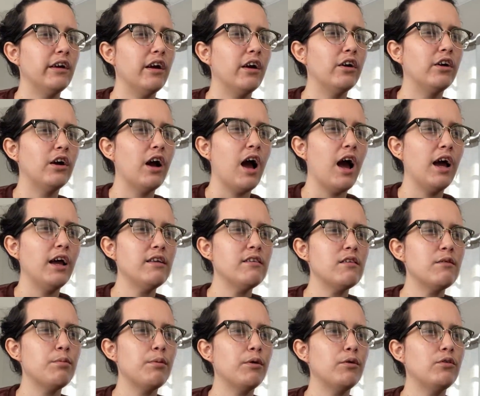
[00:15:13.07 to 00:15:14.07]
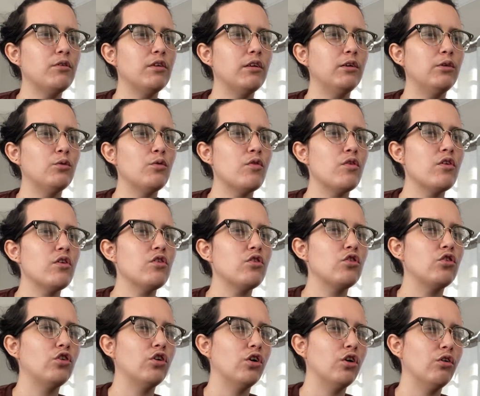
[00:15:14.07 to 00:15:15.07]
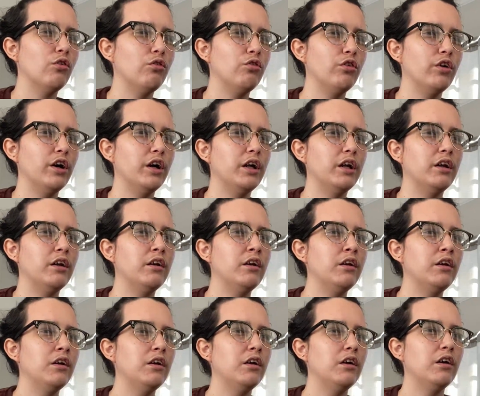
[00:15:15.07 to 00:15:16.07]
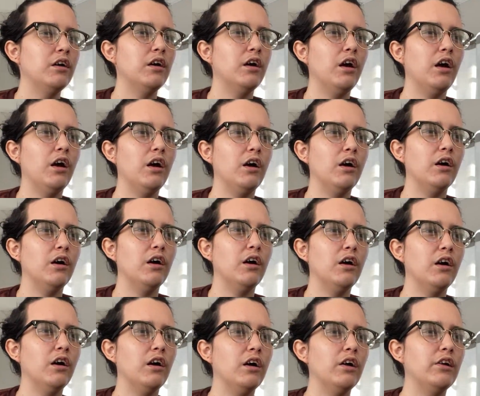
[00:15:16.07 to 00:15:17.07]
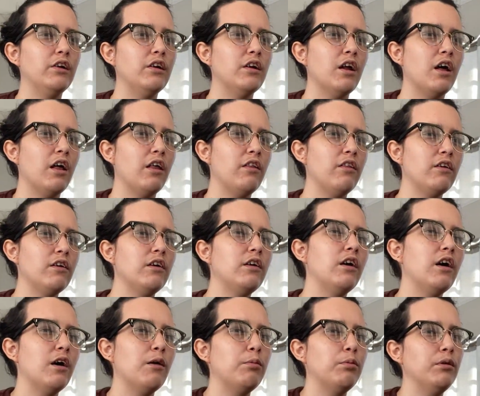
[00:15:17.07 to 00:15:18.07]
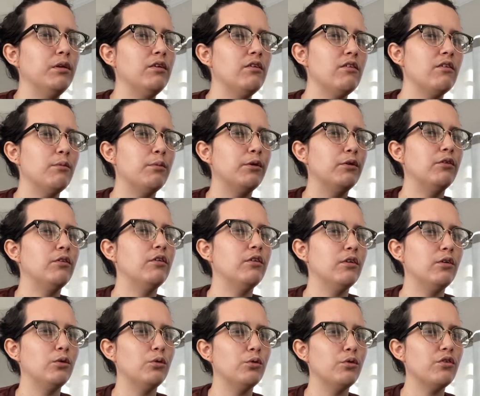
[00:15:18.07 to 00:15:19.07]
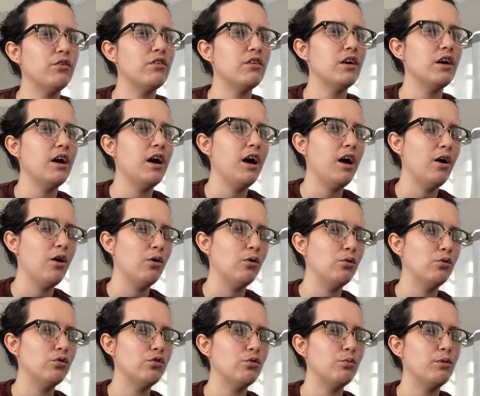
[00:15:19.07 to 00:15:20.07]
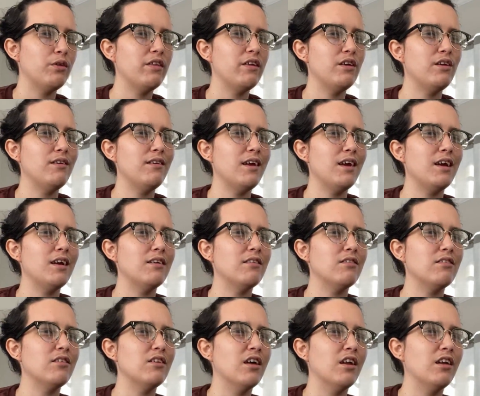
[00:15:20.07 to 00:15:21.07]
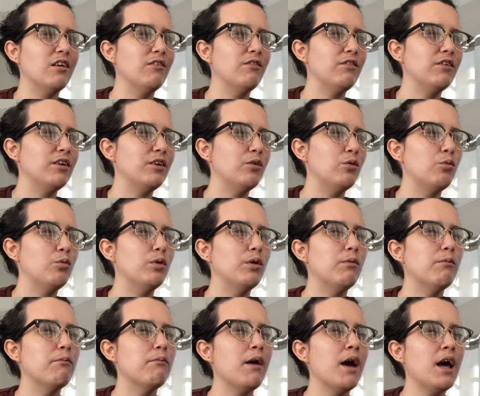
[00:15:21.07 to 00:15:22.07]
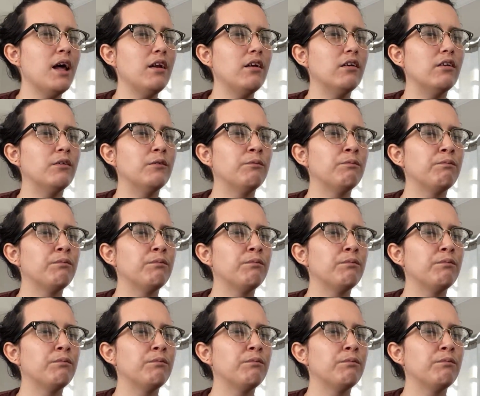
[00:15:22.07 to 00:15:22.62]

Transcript: a guy's about to lose his girlfriend uh, another couple is about to lose their house within days none of it will matter